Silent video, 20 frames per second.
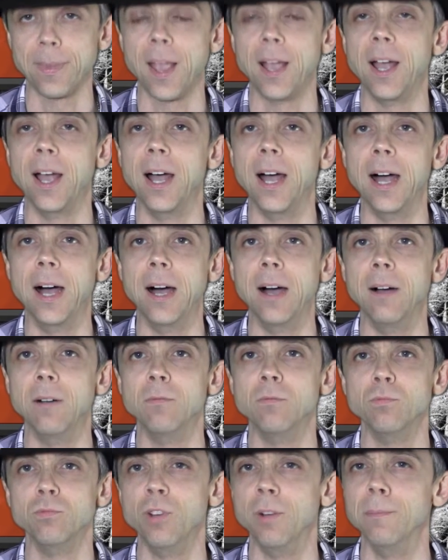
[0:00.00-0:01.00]

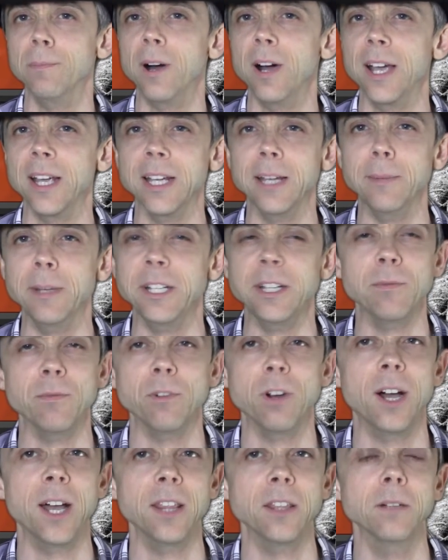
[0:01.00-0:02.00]
Not by him, he didn't
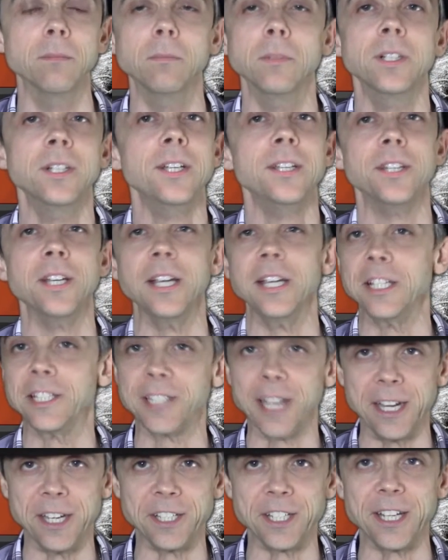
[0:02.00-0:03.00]
write them, that he
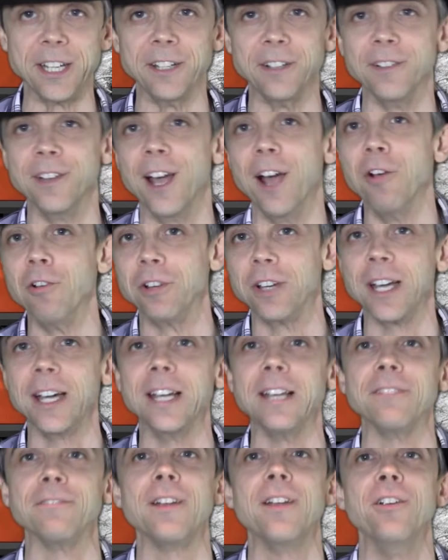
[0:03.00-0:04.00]
sent in.
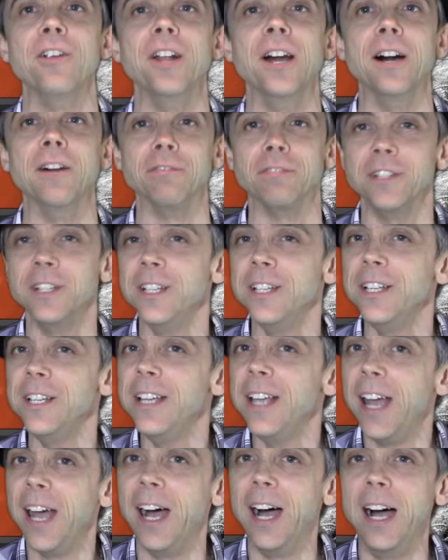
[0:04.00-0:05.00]
Okay, fair enough.
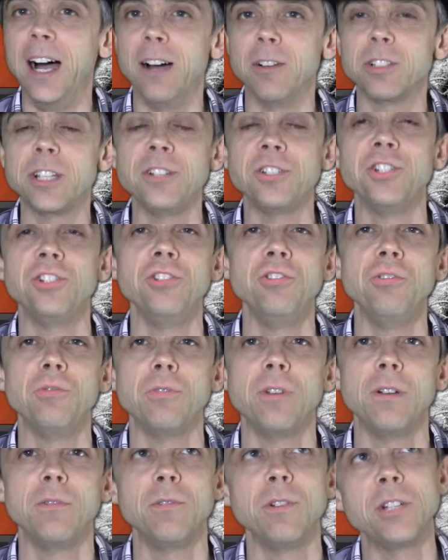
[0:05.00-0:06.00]
We tend
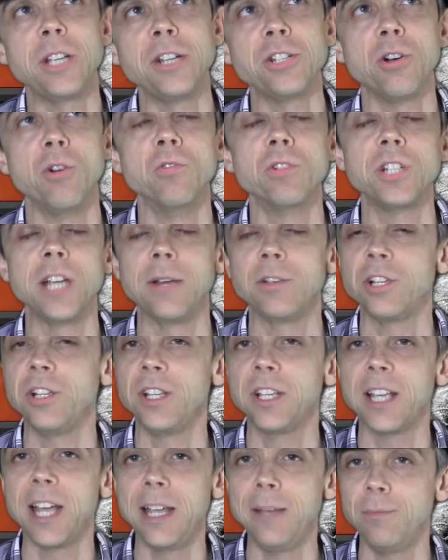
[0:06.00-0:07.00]
to also actually in
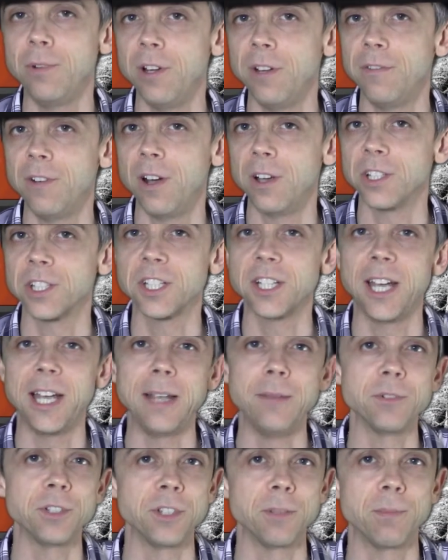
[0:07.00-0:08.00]
the Game Boy Advance
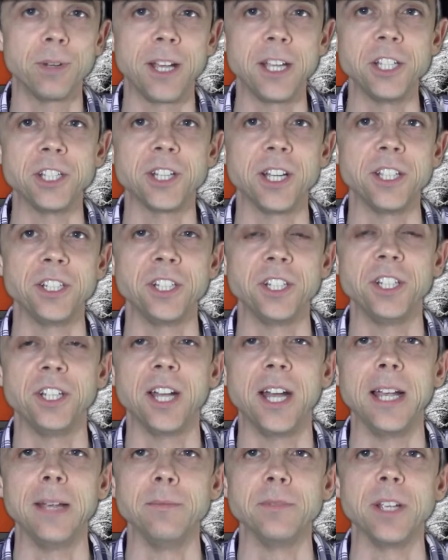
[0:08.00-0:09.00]
games and the PlayStation
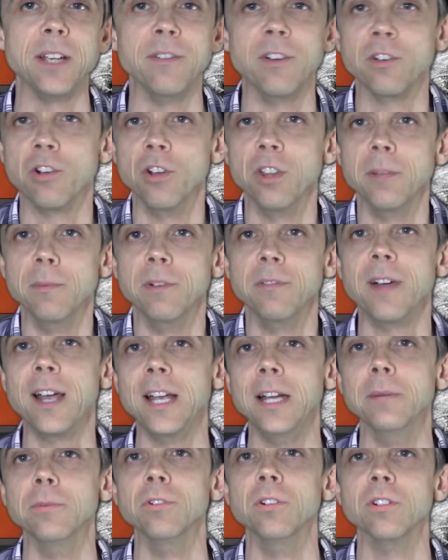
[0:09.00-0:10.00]
games, if I got them
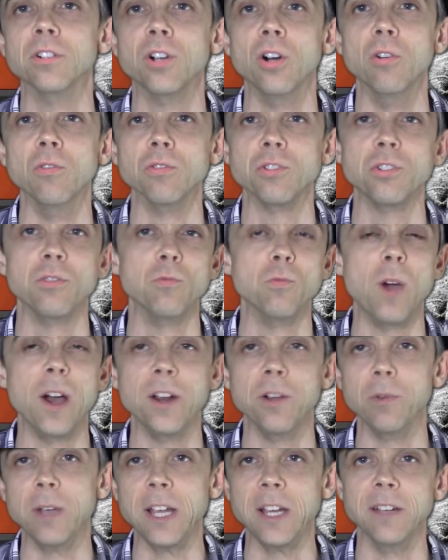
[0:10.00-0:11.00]
available, of course, 1
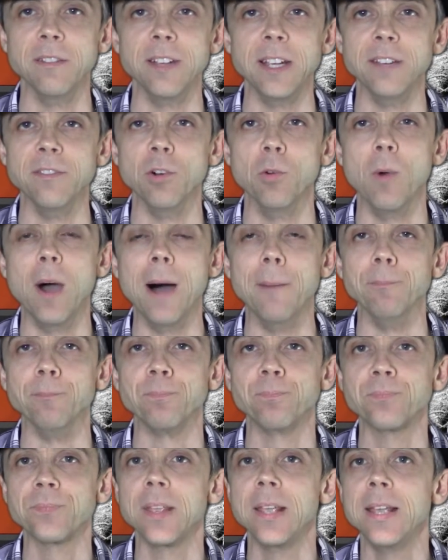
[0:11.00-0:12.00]
a week of either one.
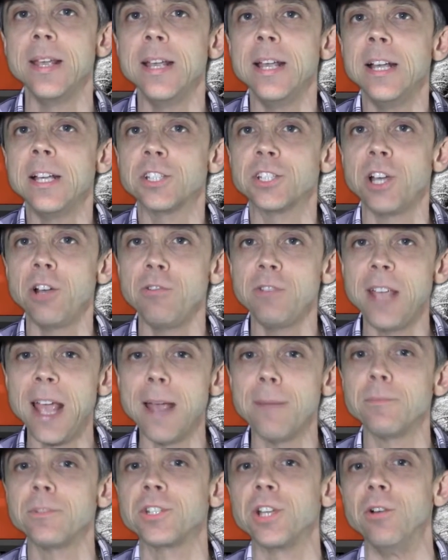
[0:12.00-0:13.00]
So
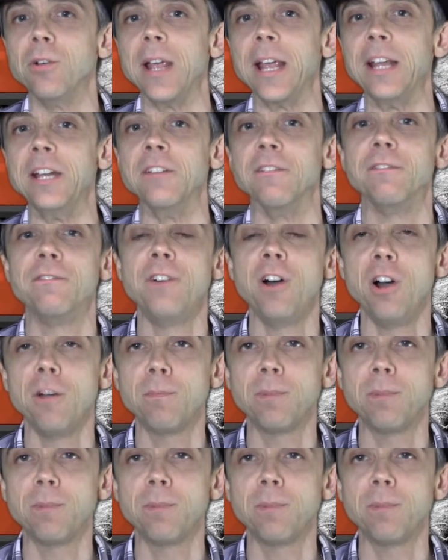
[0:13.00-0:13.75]
yep, so in 3rd